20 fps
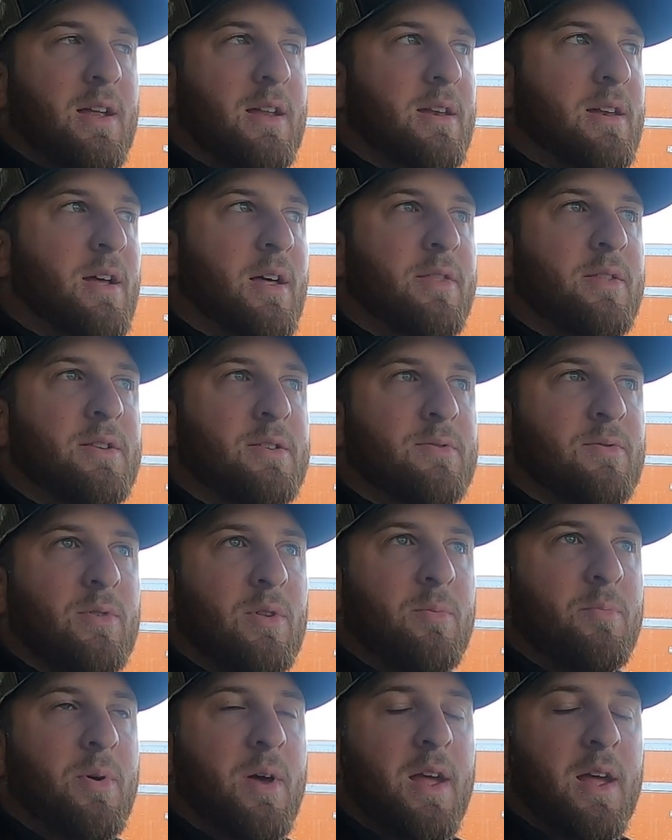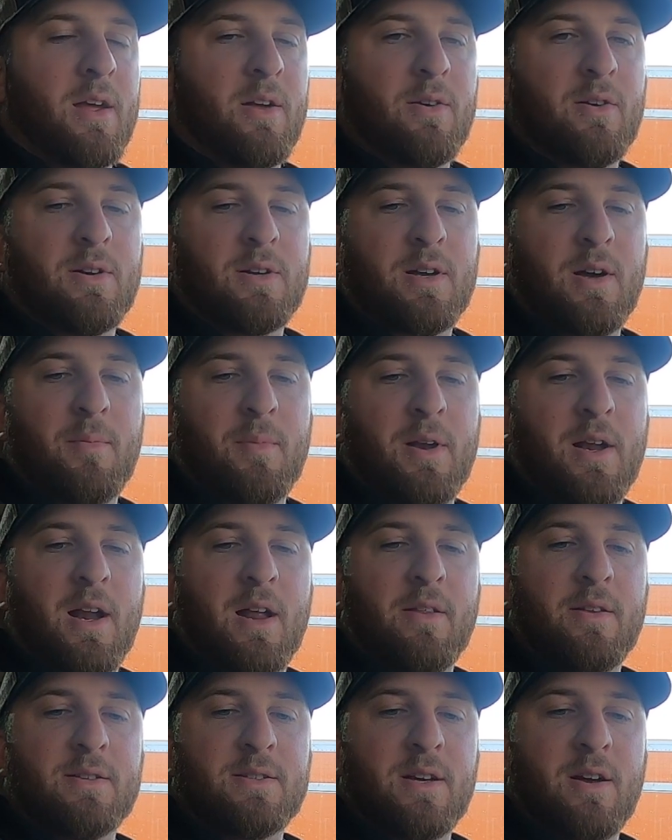nothing's really paying good coming
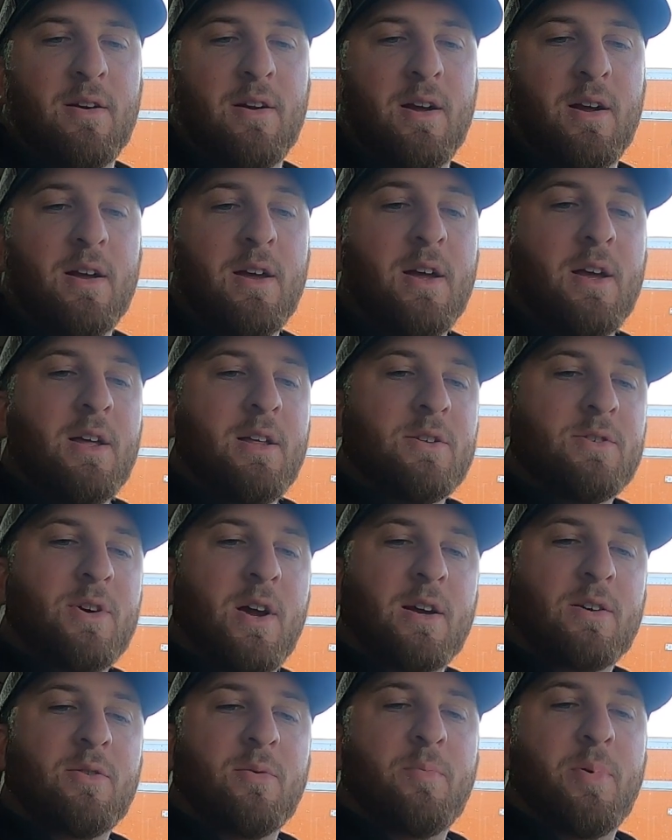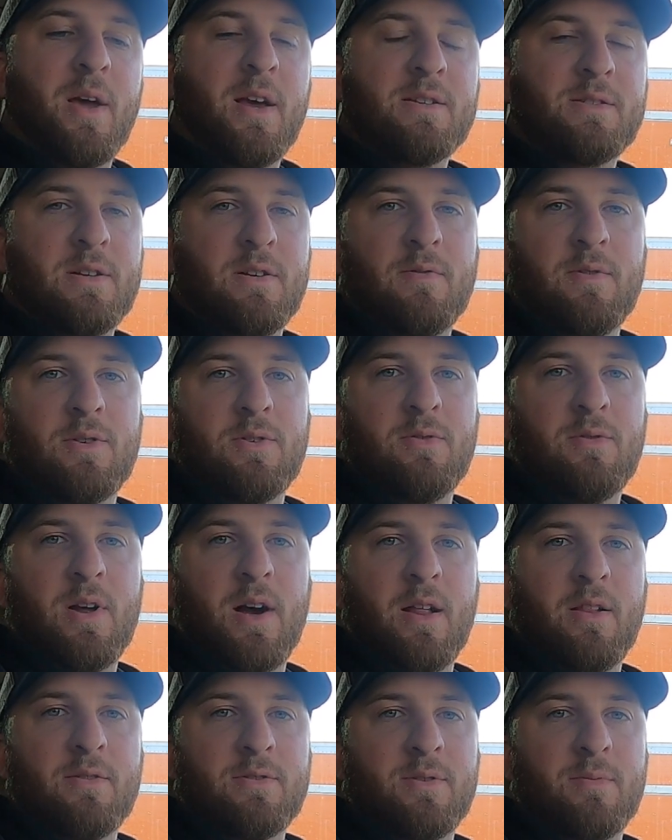out of this area. Tractor pays over
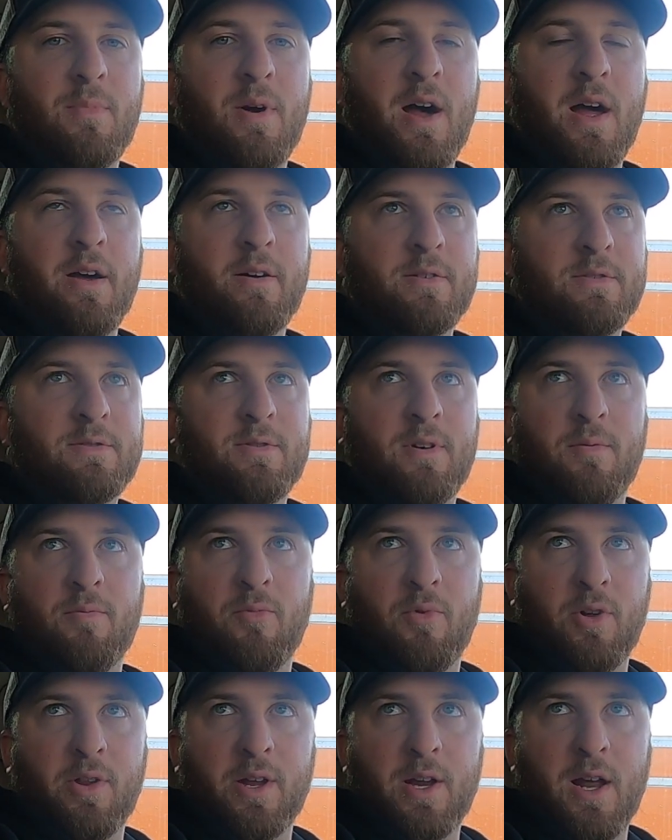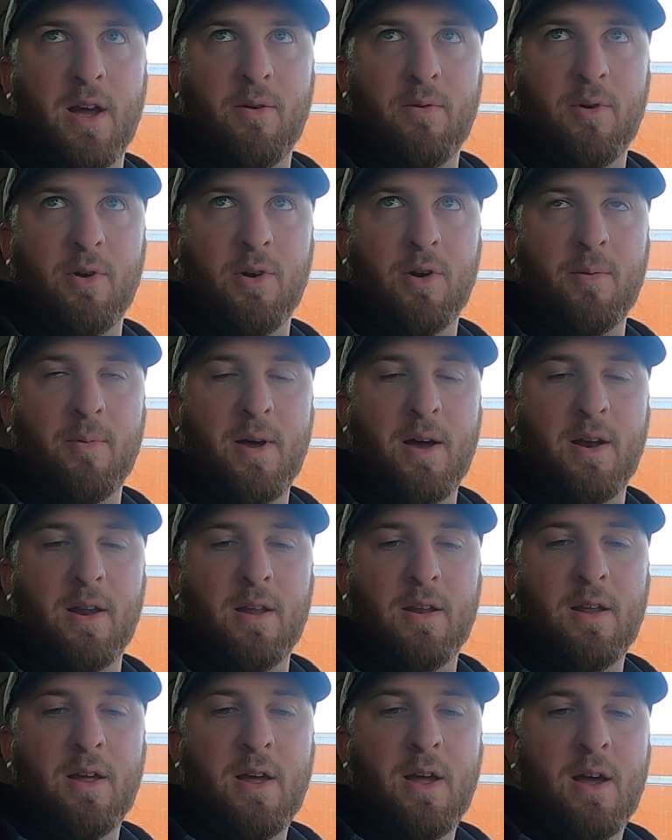$2 a mile, so I'm really not worried about
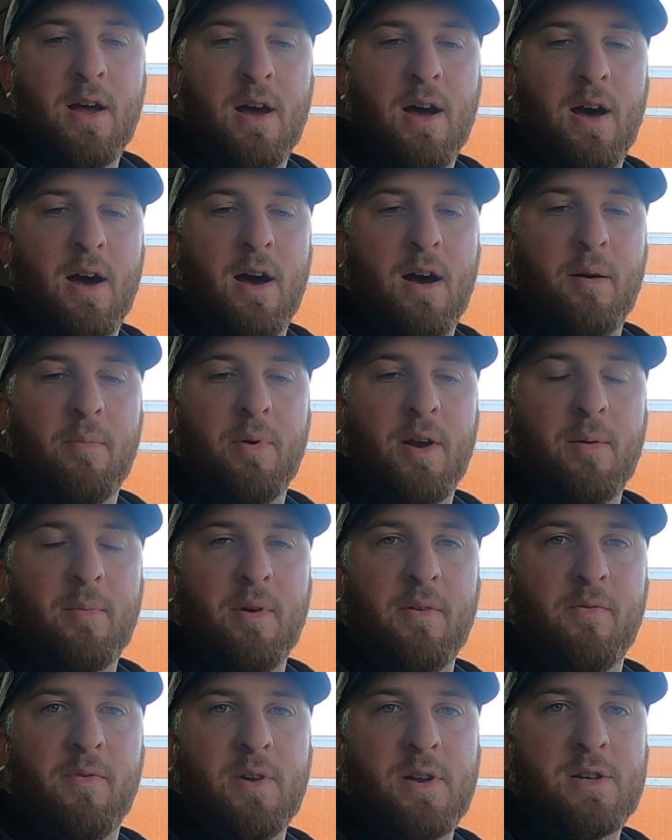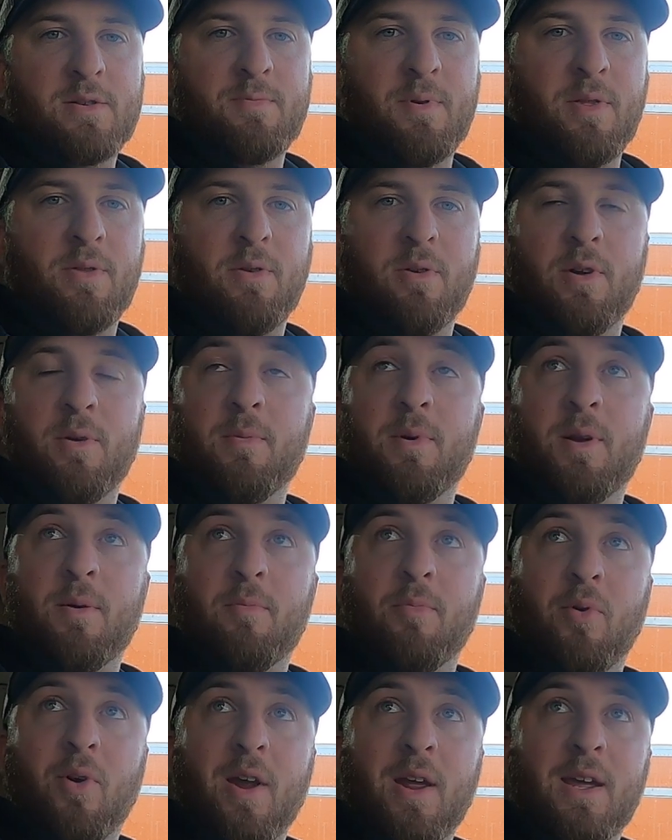it. But I'm gonna finish my
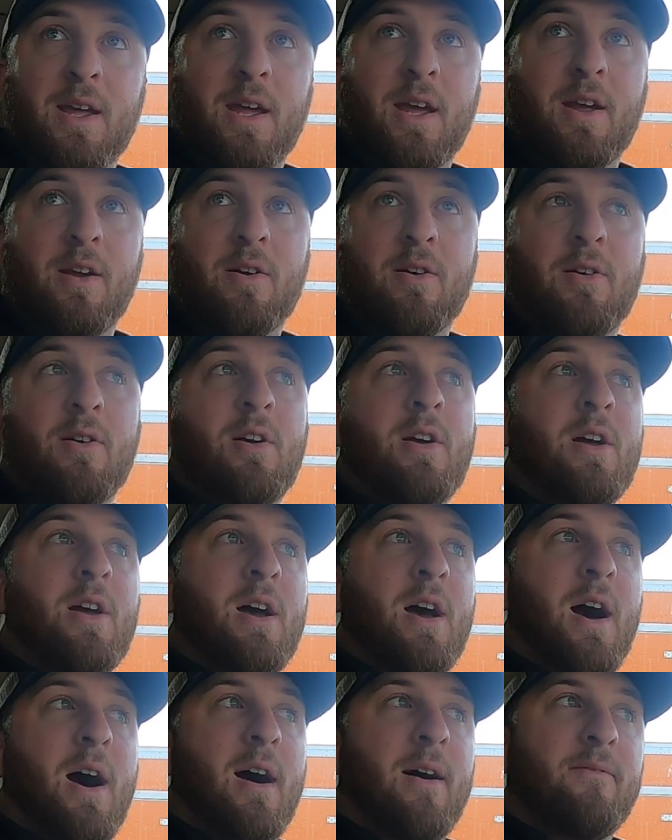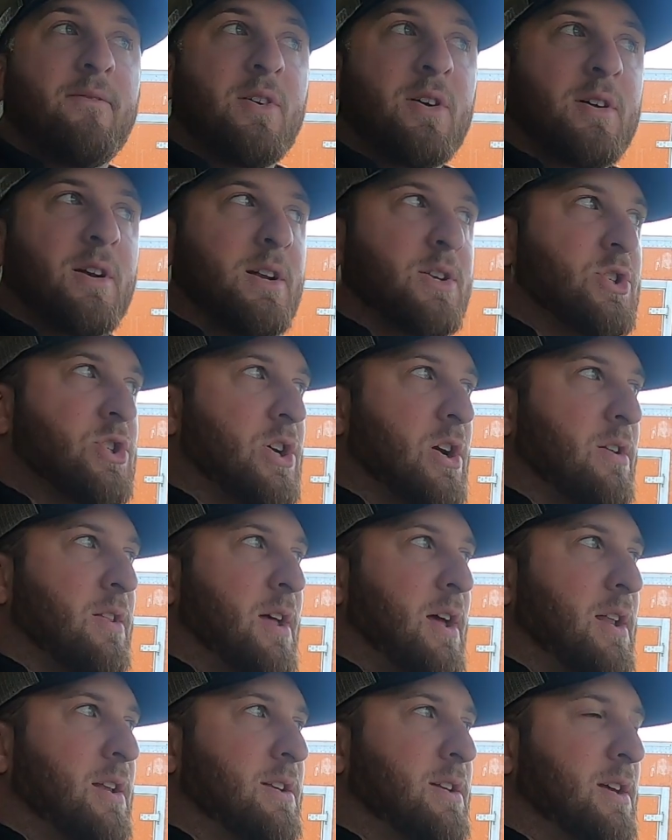30-minute break here. Figured I'd share
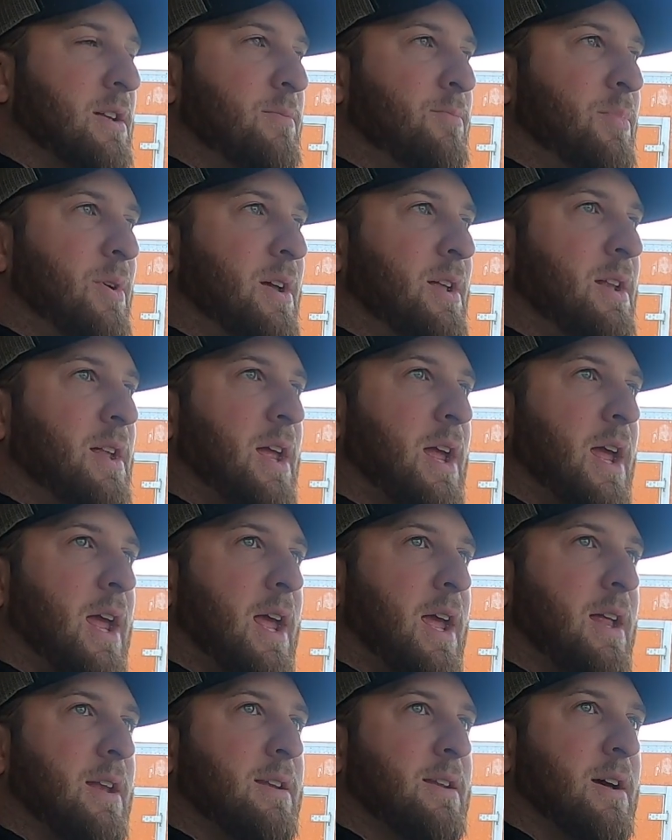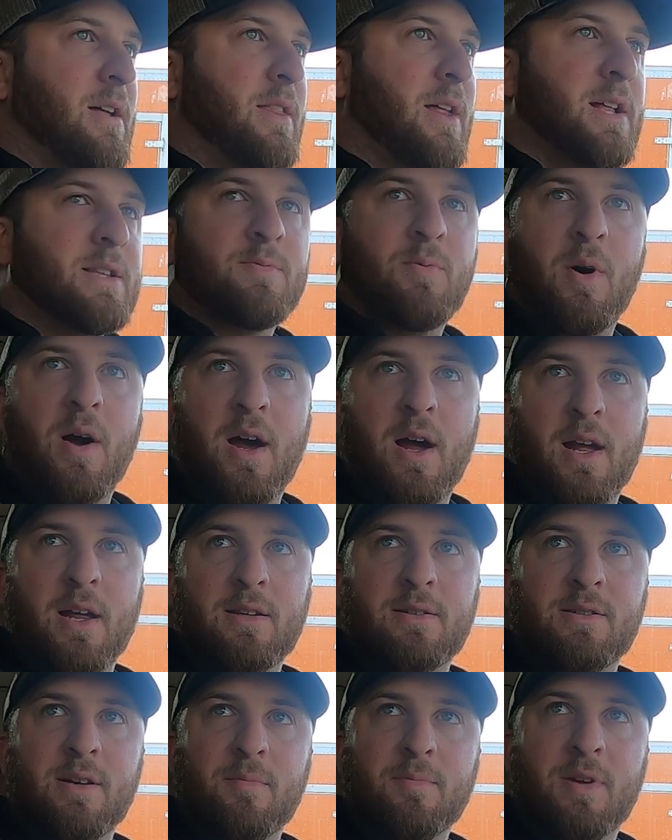that tidbit, and that's
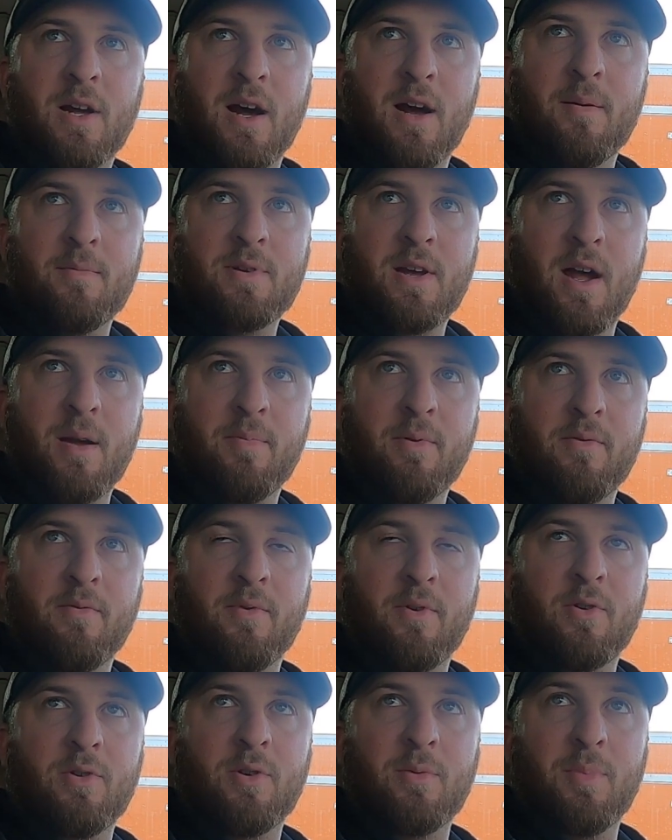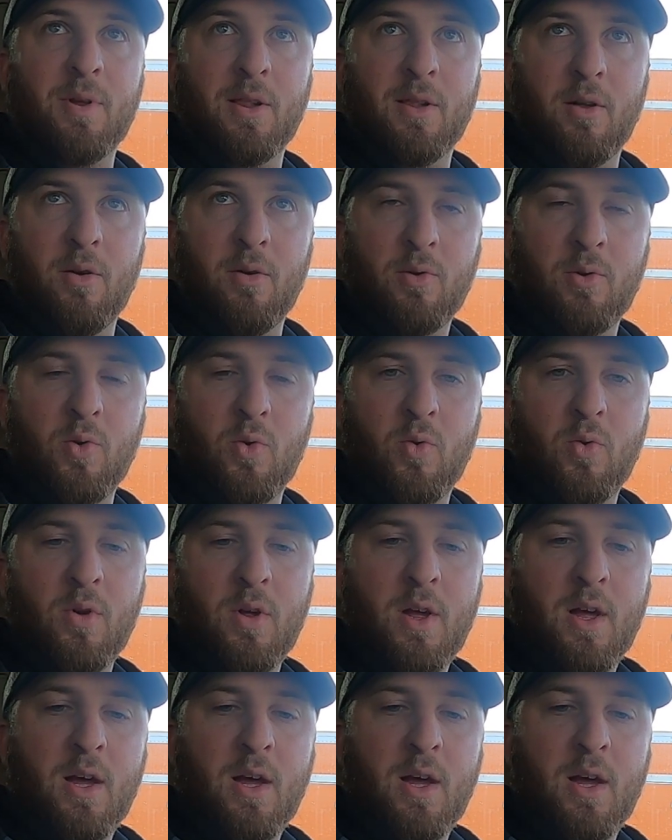why sometimes I prefer to be local,